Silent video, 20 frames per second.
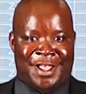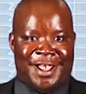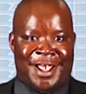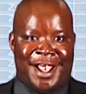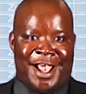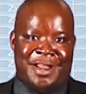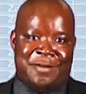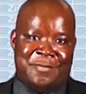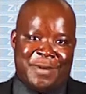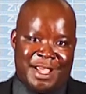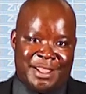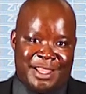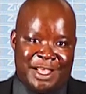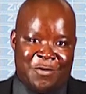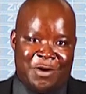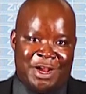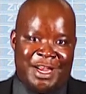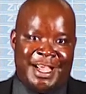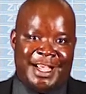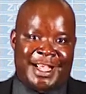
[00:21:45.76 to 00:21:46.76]
And by the
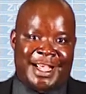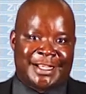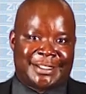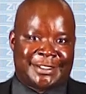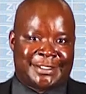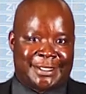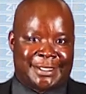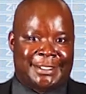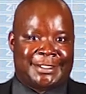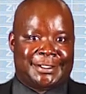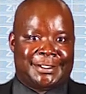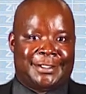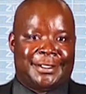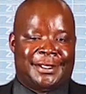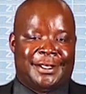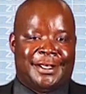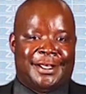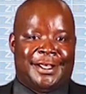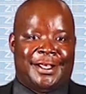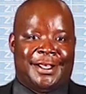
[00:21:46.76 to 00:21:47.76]
way, like I said,
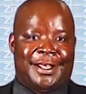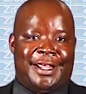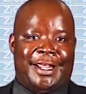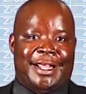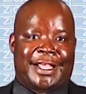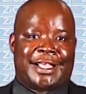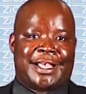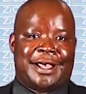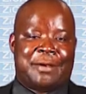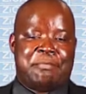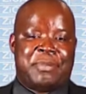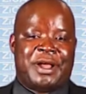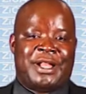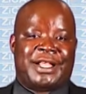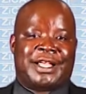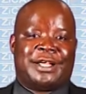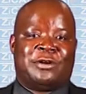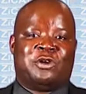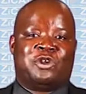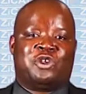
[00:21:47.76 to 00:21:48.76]
a company
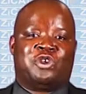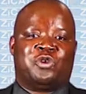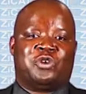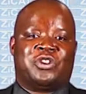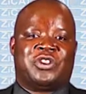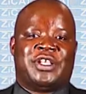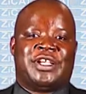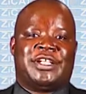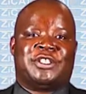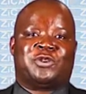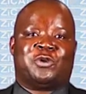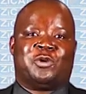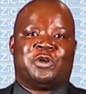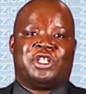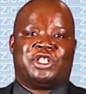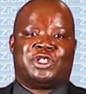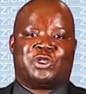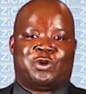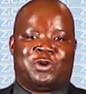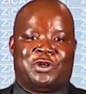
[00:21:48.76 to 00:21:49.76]
cannot do things on
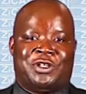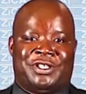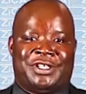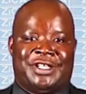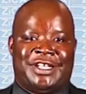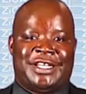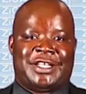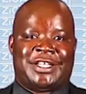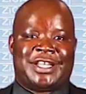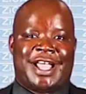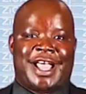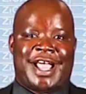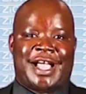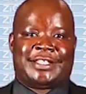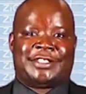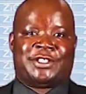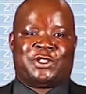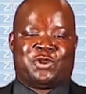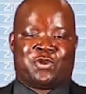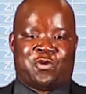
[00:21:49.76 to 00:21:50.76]
its own. It
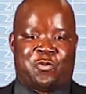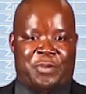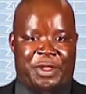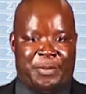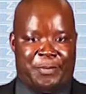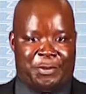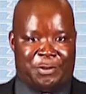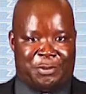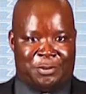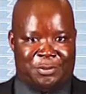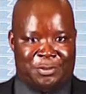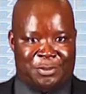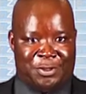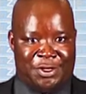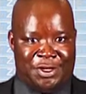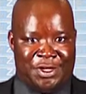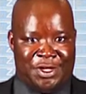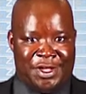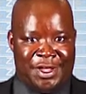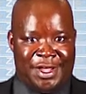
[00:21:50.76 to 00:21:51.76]
acts through people.
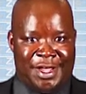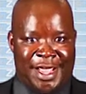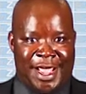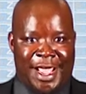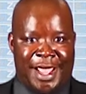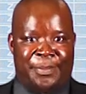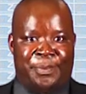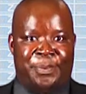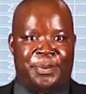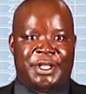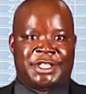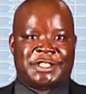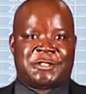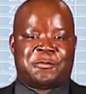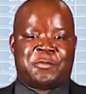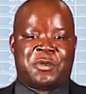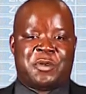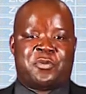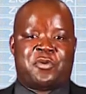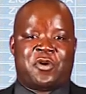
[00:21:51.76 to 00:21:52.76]
And these
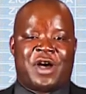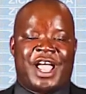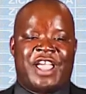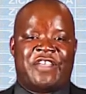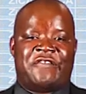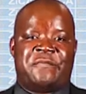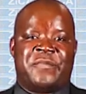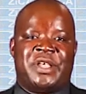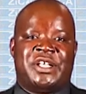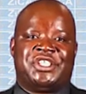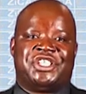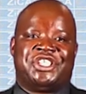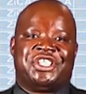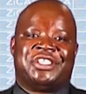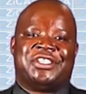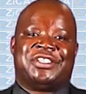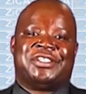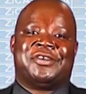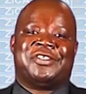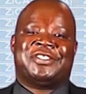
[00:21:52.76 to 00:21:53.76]
people I've
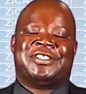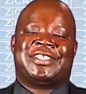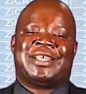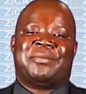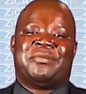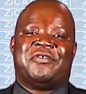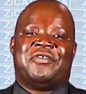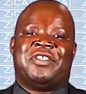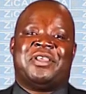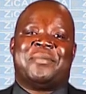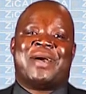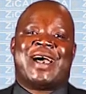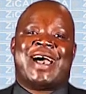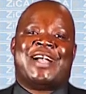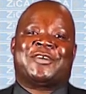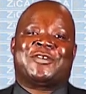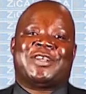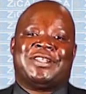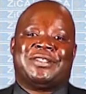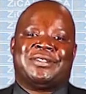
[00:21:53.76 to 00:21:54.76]
mentioned, some of them are
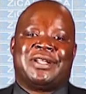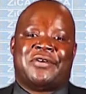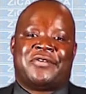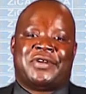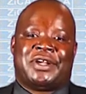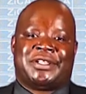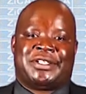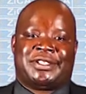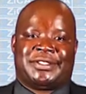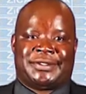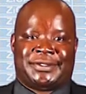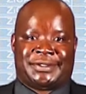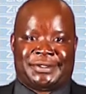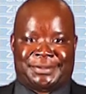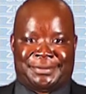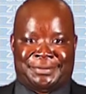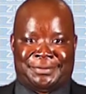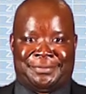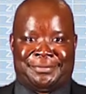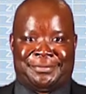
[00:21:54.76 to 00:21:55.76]
actually directors.
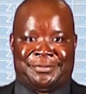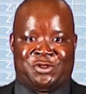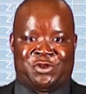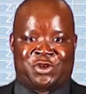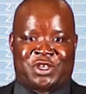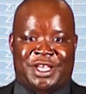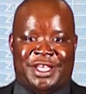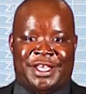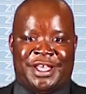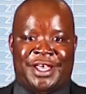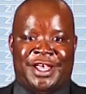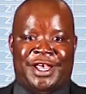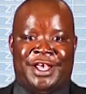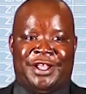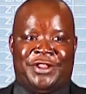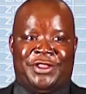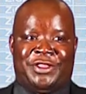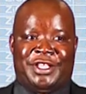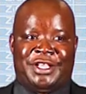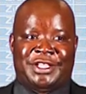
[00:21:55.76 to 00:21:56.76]
Okay,
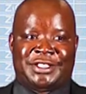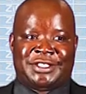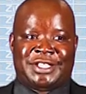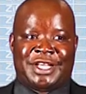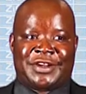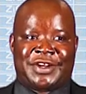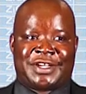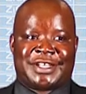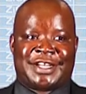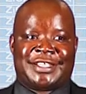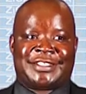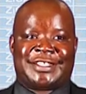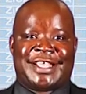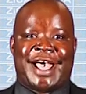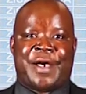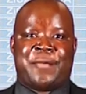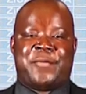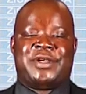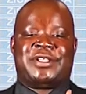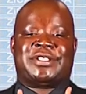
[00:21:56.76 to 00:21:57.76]
these directors
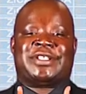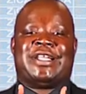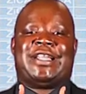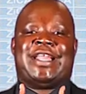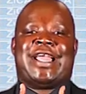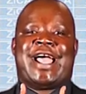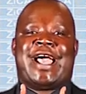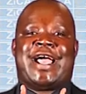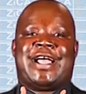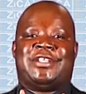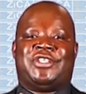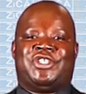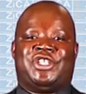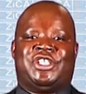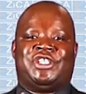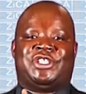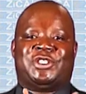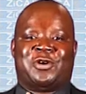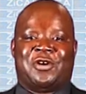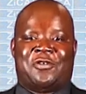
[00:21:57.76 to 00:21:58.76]
are basically
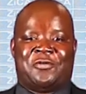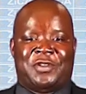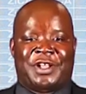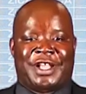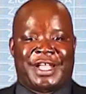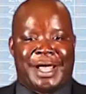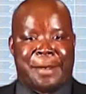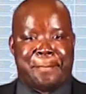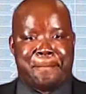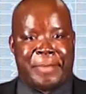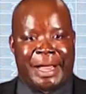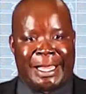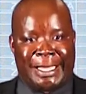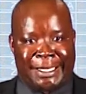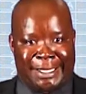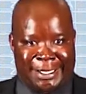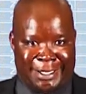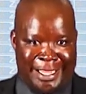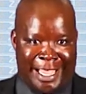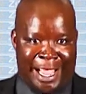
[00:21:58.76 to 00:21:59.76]
agents of the company.
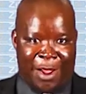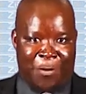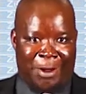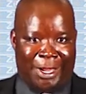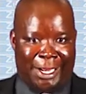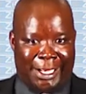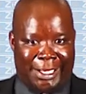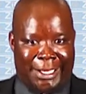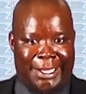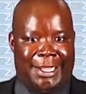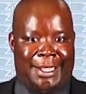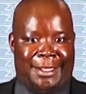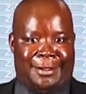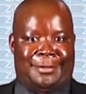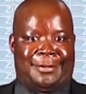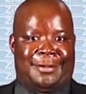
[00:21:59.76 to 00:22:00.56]
Are we clear?